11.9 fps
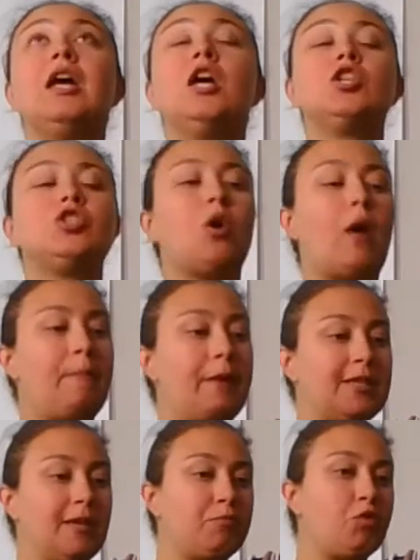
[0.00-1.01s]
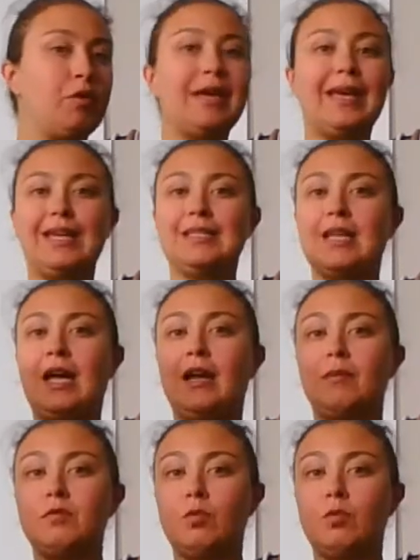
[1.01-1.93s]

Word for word: So I picked up three kids items.